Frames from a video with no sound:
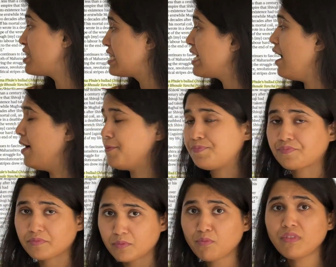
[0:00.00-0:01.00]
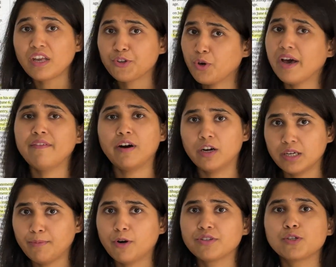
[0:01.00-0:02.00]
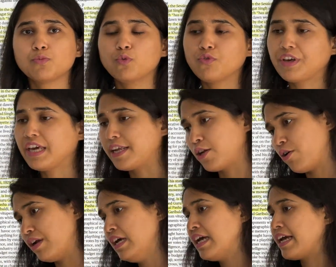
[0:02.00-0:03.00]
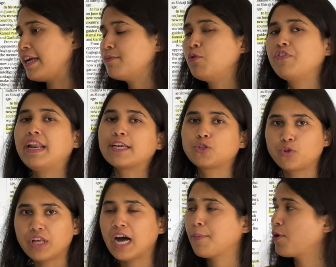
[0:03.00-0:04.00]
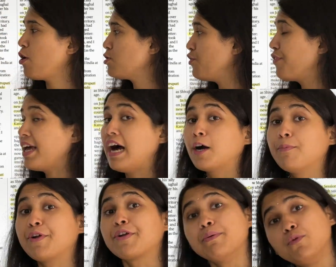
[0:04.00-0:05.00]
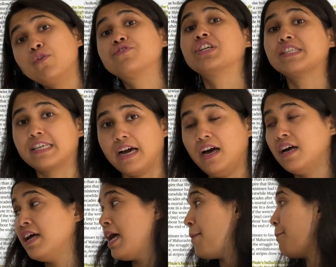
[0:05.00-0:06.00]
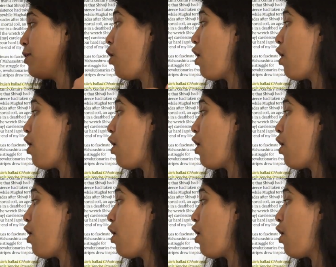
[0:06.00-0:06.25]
jizya. You have heard about this movie in movie like Jodha Akbar also, where Akbar removed jizya, but